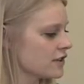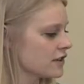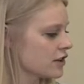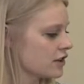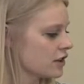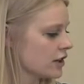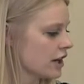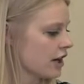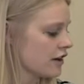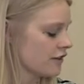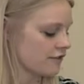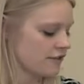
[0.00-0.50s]
for
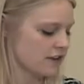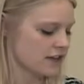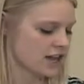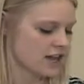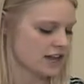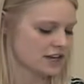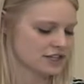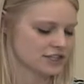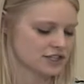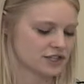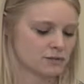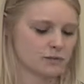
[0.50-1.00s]

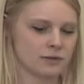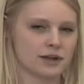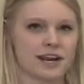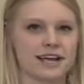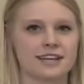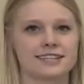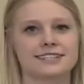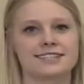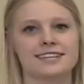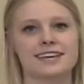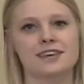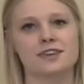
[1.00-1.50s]
clarification, when
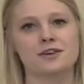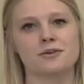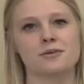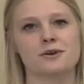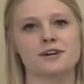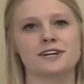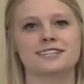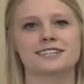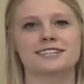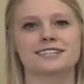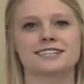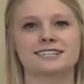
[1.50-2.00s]
I say the
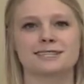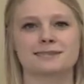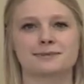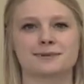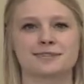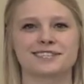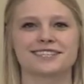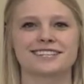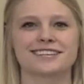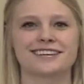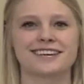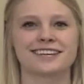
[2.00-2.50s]
words
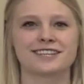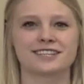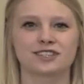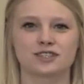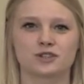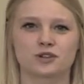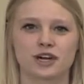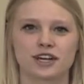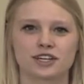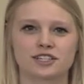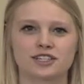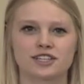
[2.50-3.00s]
explicit
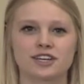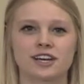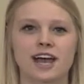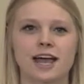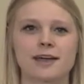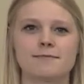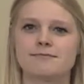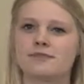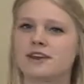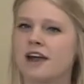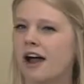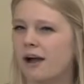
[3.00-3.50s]
instruction,
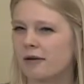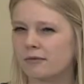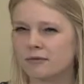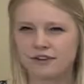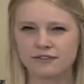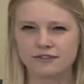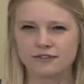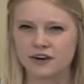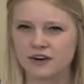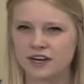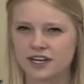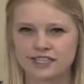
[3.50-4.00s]
I'm not
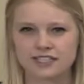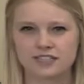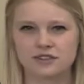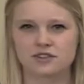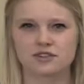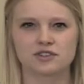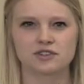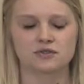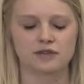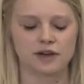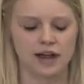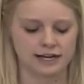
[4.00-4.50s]
referring to
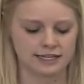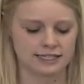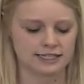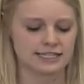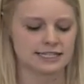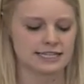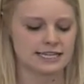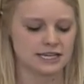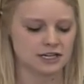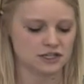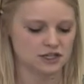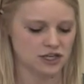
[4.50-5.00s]

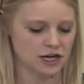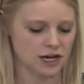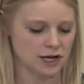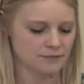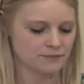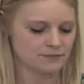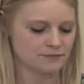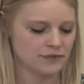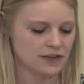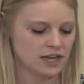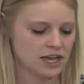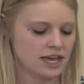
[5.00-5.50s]
direct teaching.